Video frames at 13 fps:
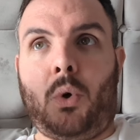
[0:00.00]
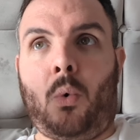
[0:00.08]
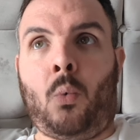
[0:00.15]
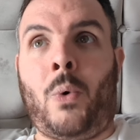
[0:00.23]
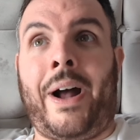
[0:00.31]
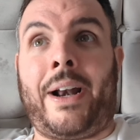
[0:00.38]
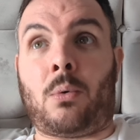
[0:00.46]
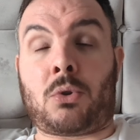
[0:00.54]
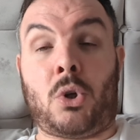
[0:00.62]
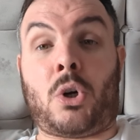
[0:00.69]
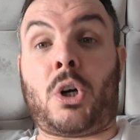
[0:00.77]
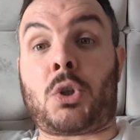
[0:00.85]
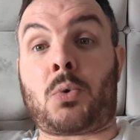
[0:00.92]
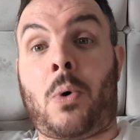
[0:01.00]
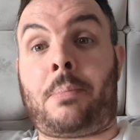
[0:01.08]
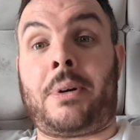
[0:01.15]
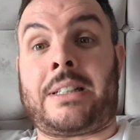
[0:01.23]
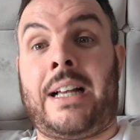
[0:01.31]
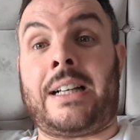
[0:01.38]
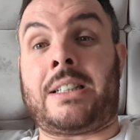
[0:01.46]
when I was looking at swapping
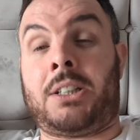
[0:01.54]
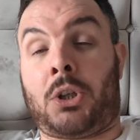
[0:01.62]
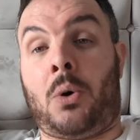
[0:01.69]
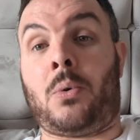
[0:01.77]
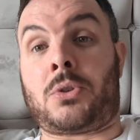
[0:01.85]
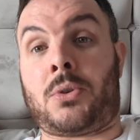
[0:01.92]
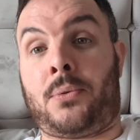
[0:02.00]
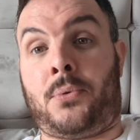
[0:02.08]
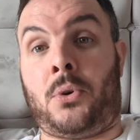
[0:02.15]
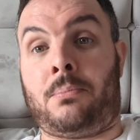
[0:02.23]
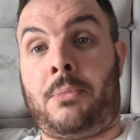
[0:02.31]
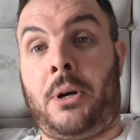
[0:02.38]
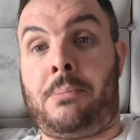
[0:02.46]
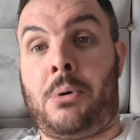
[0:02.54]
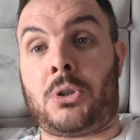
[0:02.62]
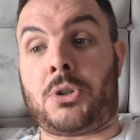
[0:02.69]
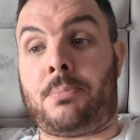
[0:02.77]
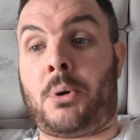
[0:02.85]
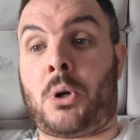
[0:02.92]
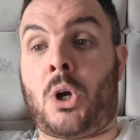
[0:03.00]
the Tesla to go into a full
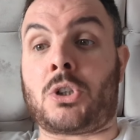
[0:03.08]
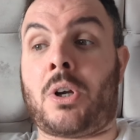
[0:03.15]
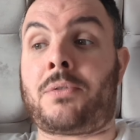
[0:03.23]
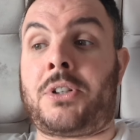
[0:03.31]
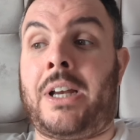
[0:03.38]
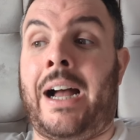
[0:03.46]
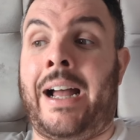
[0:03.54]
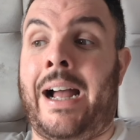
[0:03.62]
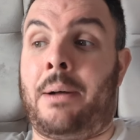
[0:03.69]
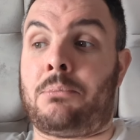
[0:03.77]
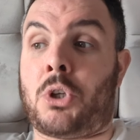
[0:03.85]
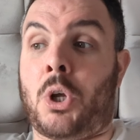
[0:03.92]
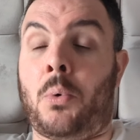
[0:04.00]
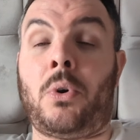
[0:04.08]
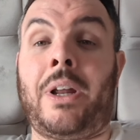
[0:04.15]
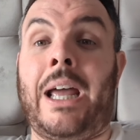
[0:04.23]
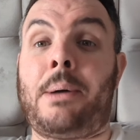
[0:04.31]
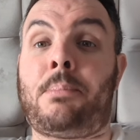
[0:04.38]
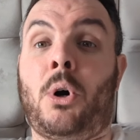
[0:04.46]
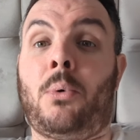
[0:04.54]
minibus because obviously I am doing the
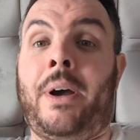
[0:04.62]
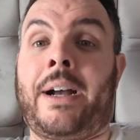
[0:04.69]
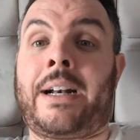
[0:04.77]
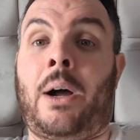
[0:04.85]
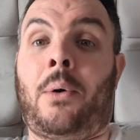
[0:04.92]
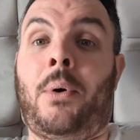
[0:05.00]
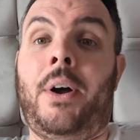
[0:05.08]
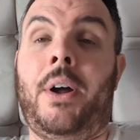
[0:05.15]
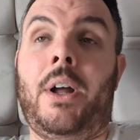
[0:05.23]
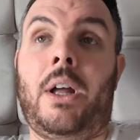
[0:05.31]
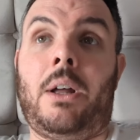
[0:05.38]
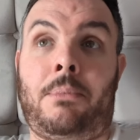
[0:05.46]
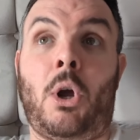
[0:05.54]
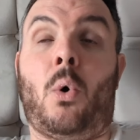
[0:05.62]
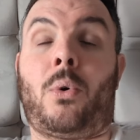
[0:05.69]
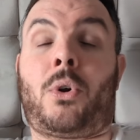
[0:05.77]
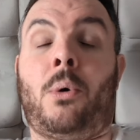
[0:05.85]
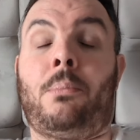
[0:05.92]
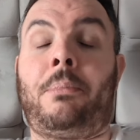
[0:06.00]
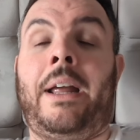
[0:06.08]
airport work now, my own
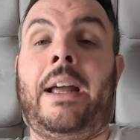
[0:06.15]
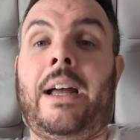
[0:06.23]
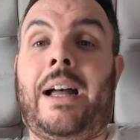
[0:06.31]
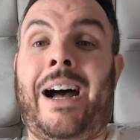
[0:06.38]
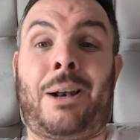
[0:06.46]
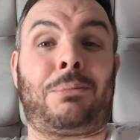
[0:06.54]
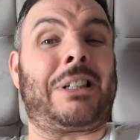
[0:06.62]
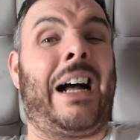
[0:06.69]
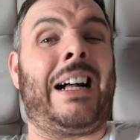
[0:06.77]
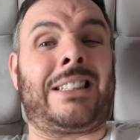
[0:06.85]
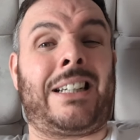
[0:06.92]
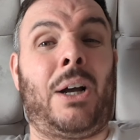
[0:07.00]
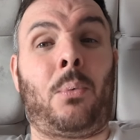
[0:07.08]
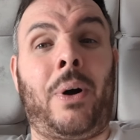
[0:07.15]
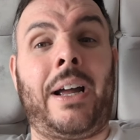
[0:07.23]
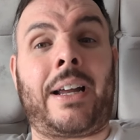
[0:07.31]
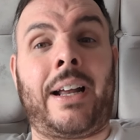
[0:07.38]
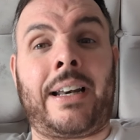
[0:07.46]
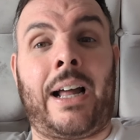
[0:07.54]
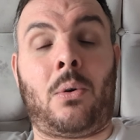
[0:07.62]
company, and I'm starting to get
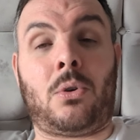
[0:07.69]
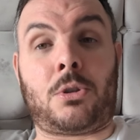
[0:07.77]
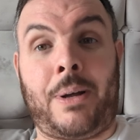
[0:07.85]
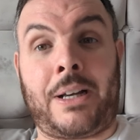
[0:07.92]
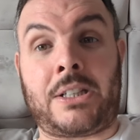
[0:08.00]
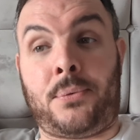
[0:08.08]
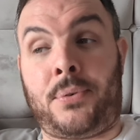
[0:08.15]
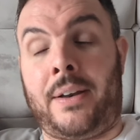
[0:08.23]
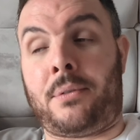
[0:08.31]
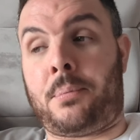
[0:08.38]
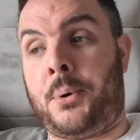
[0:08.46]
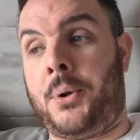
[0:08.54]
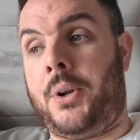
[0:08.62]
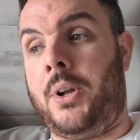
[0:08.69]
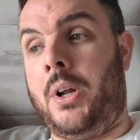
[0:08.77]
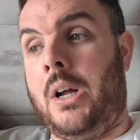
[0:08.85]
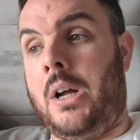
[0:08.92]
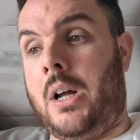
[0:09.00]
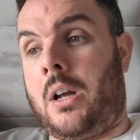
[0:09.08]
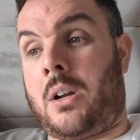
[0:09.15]
working now, especially for Liverpool,
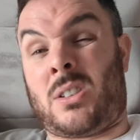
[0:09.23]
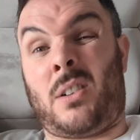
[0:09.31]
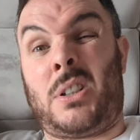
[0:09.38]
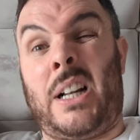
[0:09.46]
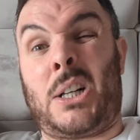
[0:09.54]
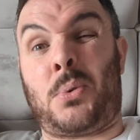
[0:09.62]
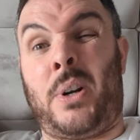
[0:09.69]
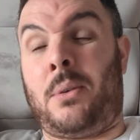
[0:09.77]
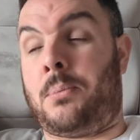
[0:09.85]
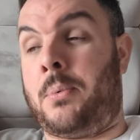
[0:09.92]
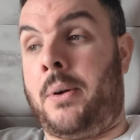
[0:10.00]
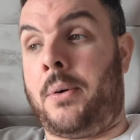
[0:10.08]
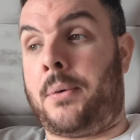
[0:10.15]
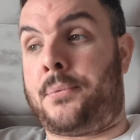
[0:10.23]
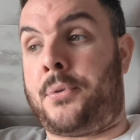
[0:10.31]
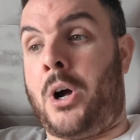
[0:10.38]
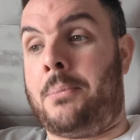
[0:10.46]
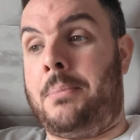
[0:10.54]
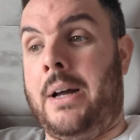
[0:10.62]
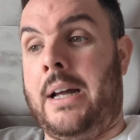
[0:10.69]
because obviously that's where, I, where I'm
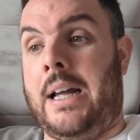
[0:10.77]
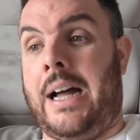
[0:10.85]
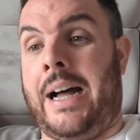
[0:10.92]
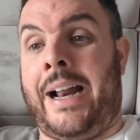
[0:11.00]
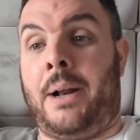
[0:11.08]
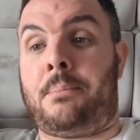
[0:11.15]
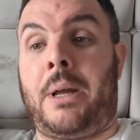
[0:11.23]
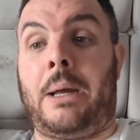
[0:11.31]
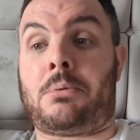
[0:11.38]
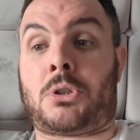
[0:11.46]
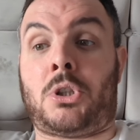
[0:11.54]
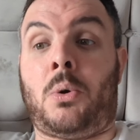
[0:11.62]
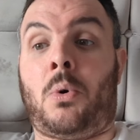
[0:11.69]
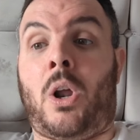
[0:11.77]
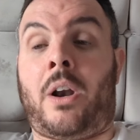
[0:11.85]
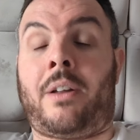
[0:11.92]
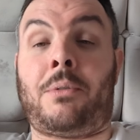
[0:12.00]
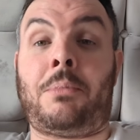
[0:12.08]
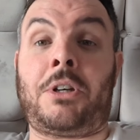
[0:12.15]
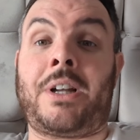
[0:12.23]
from, and I'm be able to do a lot
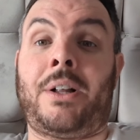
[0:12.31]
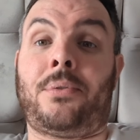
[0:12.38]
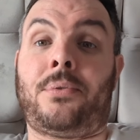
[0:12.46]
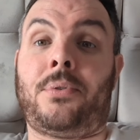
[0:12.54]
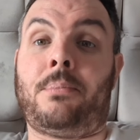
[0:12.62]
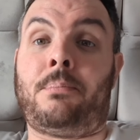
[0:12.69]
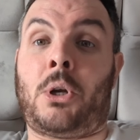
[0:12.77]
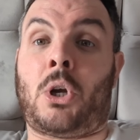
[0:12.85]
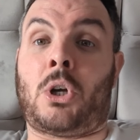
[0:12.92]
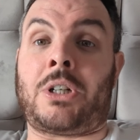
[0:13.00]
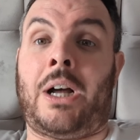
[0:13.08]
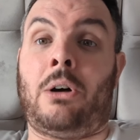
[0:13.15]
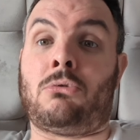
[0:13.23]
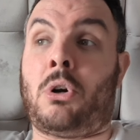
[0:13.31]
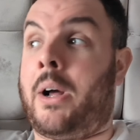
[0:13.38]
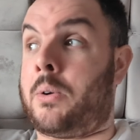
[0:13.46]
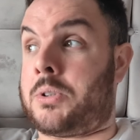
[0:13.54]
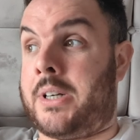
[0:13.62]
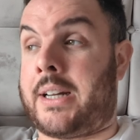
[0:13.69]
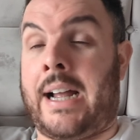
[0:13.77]
of it myself because I'll run
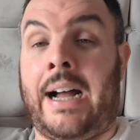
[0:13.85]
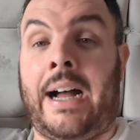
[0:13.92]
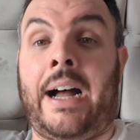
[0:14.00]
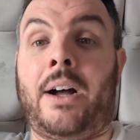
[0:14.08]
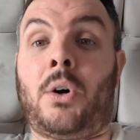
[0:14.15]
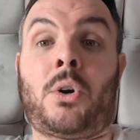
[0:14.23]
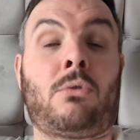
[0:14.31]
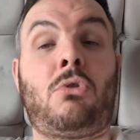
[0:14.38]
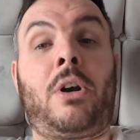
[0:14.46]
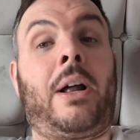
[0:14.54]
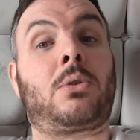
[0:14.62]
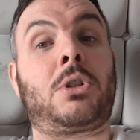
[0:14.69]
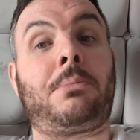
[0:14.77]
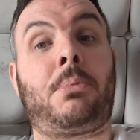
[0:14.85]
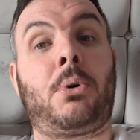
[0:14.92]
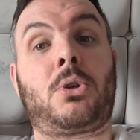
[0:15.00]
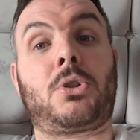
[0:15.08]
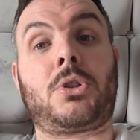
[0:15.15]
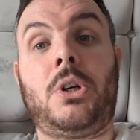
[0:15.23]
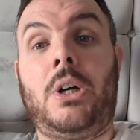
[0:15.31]
out in the car or I'll run out on the
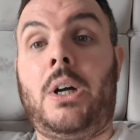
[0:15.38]
bus.